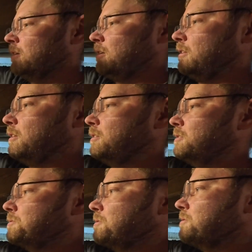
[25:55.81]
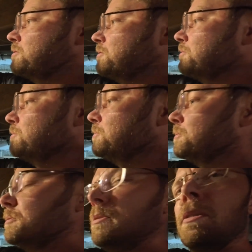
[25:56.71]
And then these are the two
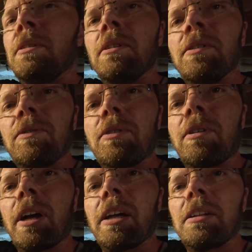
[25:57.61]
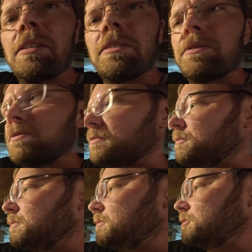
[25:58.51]
varieties of
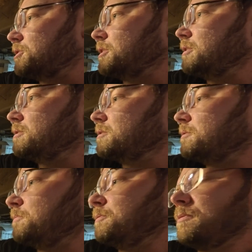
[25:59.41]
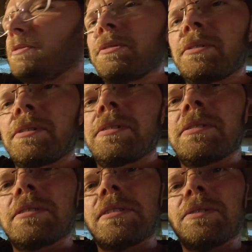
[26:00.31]
cheese that we feel are
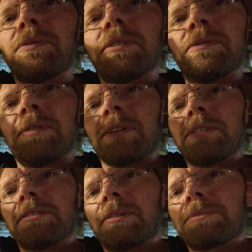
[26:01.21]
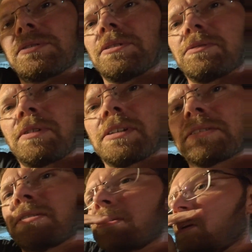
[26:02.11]
still fit for consumption. The
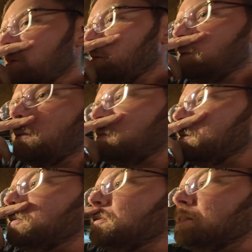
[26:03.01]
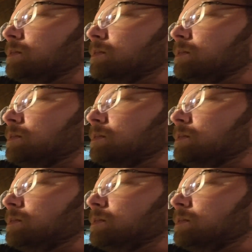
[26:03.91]
rest we took